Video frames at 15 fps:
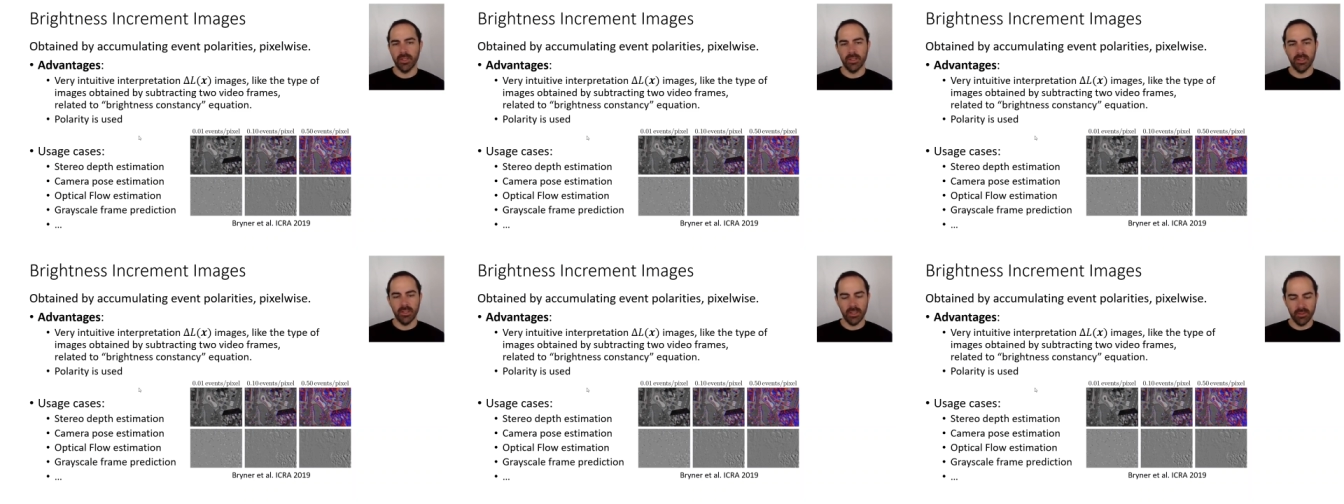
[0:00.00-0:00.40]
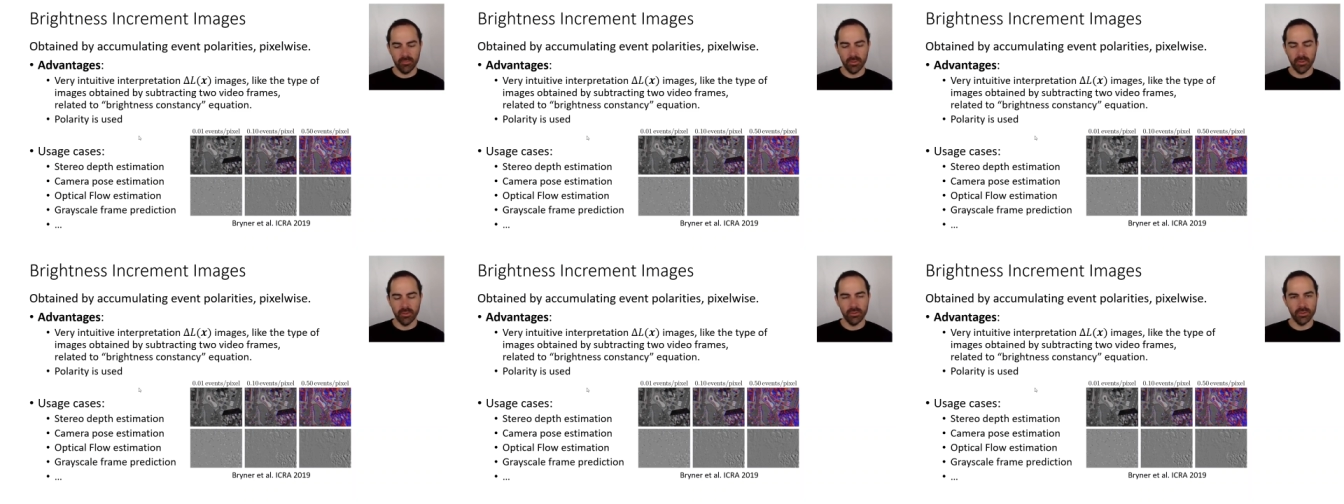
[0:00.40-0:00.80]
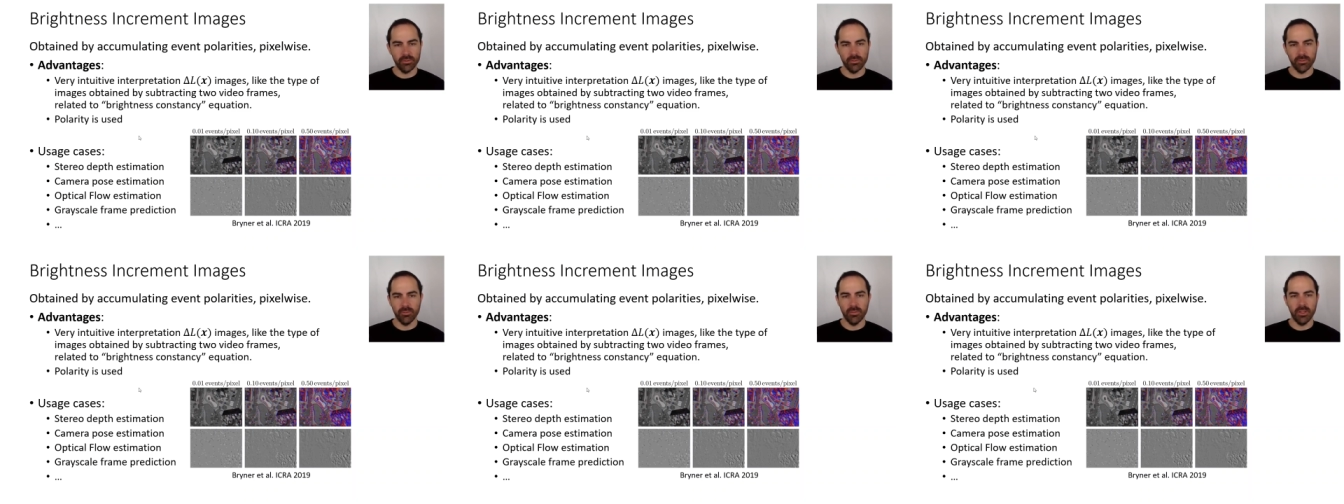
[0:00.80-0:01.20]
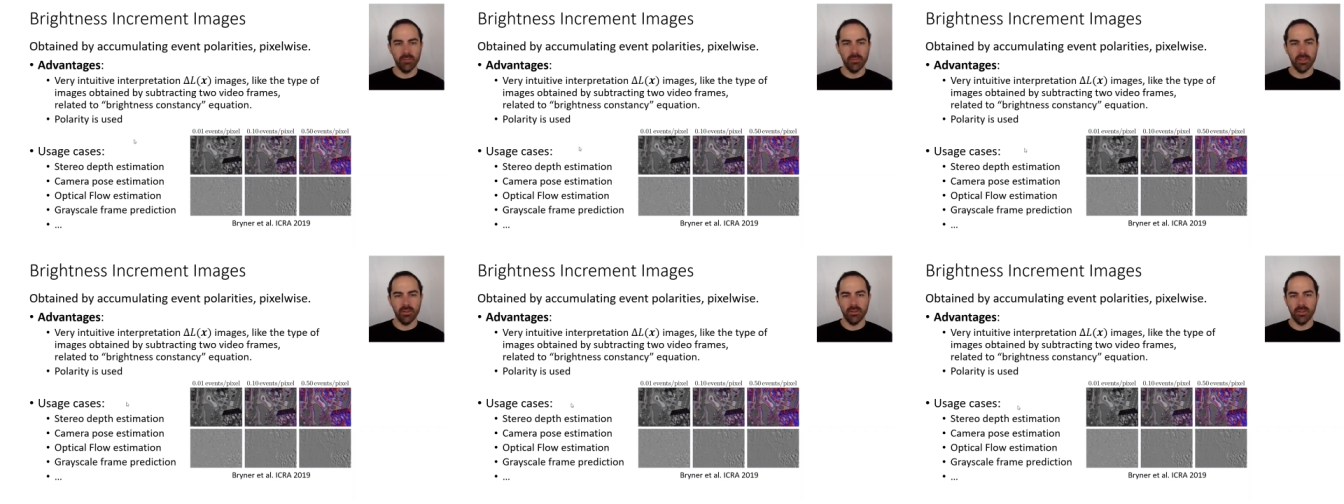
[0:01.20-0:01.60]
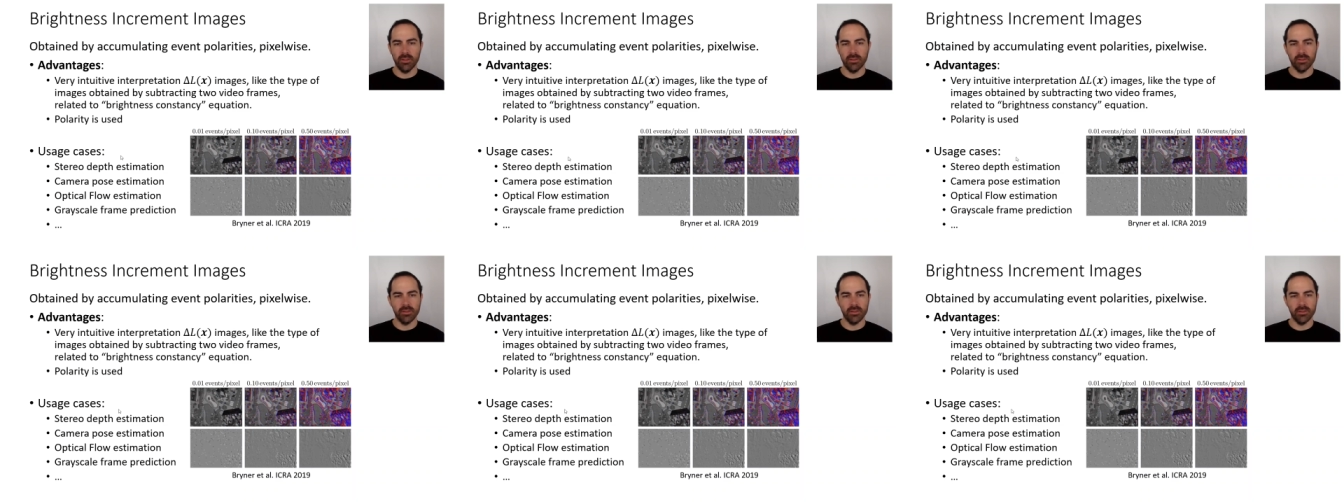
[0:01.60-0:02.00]
And they have been used for many, many
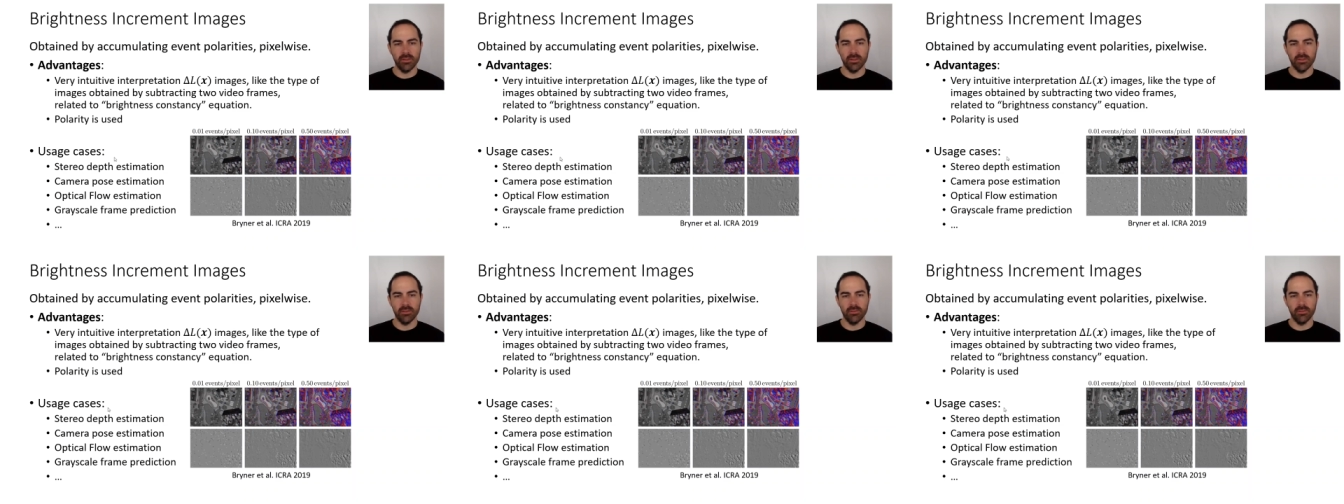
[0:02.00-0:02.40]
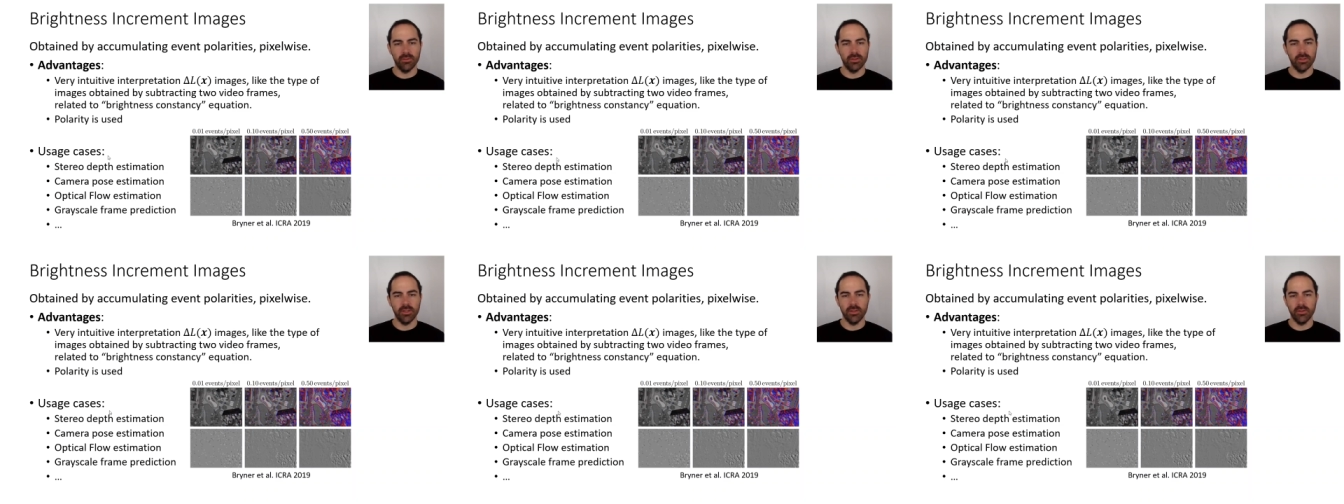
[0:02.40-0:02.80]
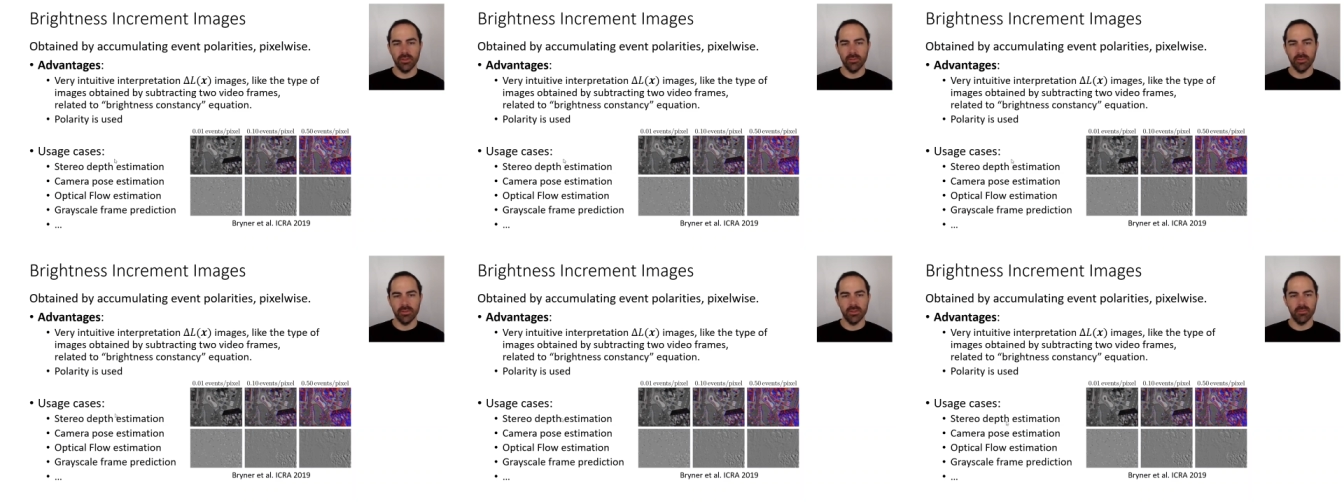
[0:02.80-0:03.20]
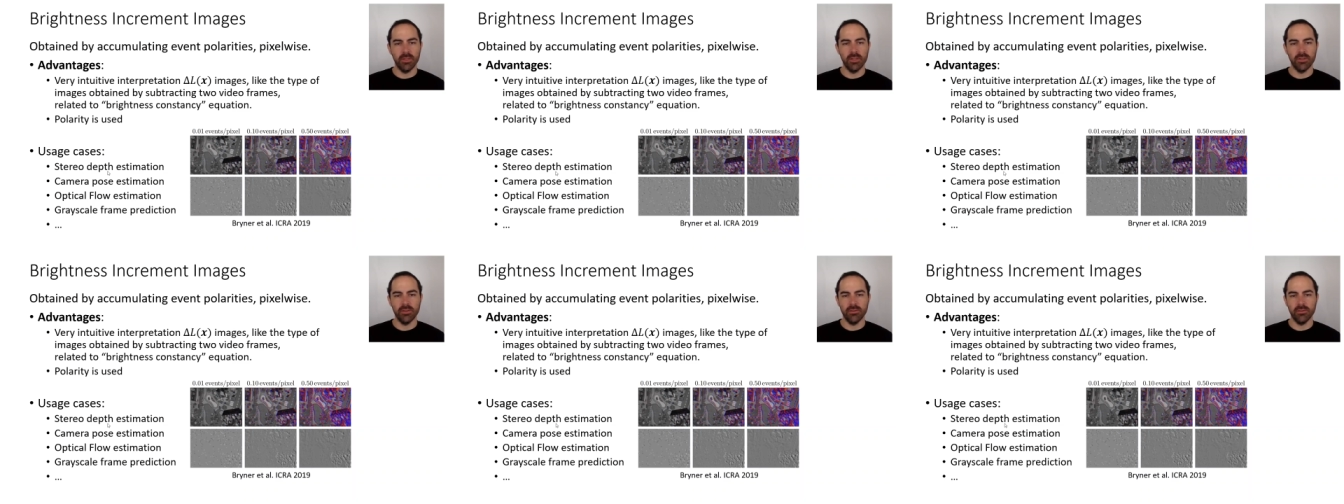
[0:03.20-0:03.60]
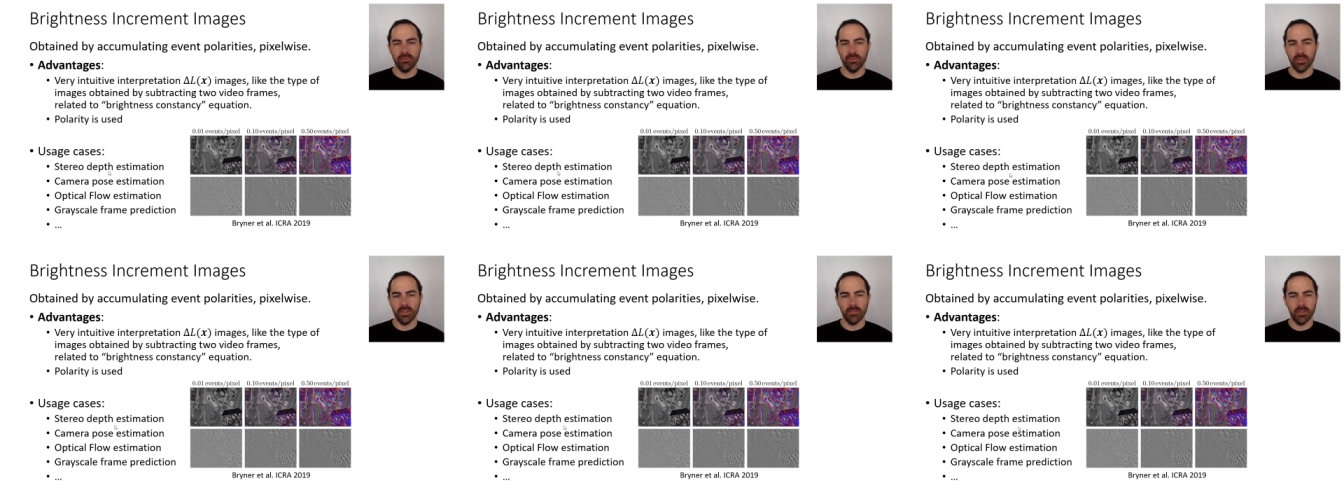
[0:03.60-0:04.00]
things, such as for stereo depth estimation,
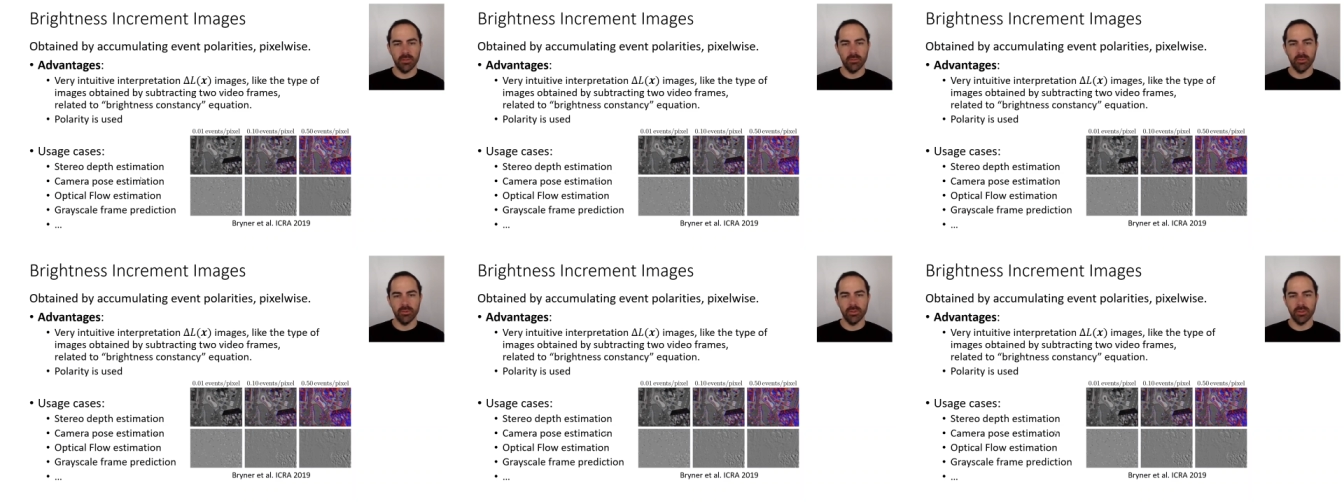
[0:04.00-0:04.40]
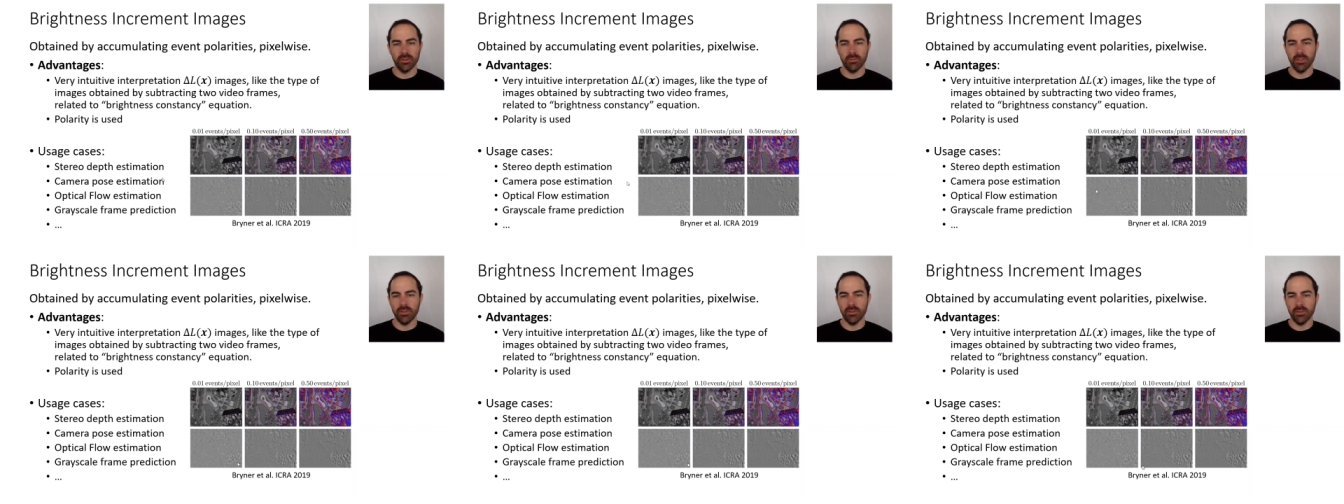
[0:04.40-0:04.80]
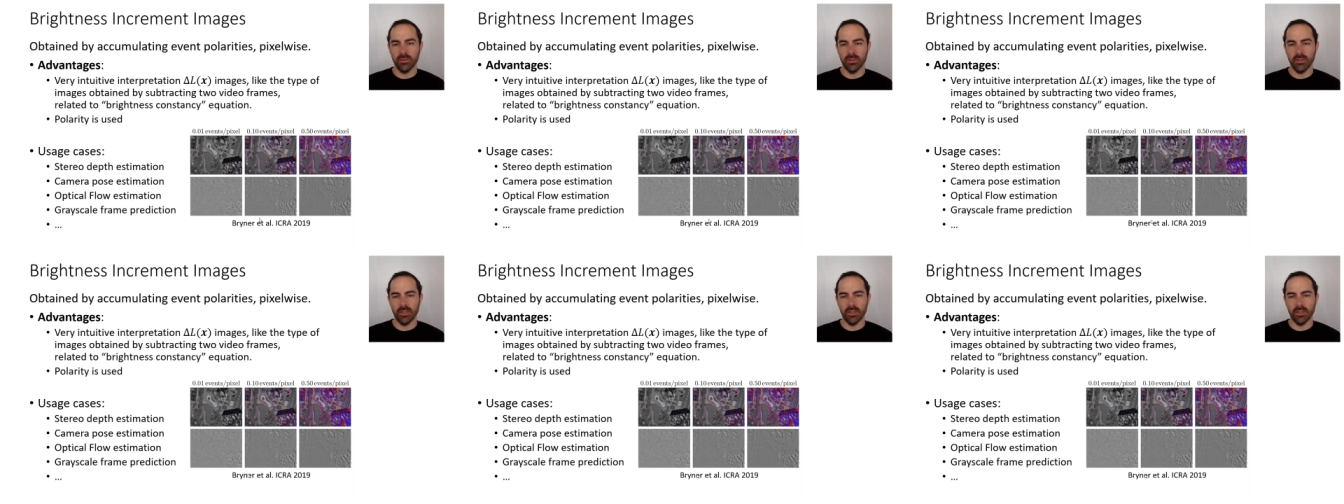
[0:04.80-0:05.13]
for camera pose estimation,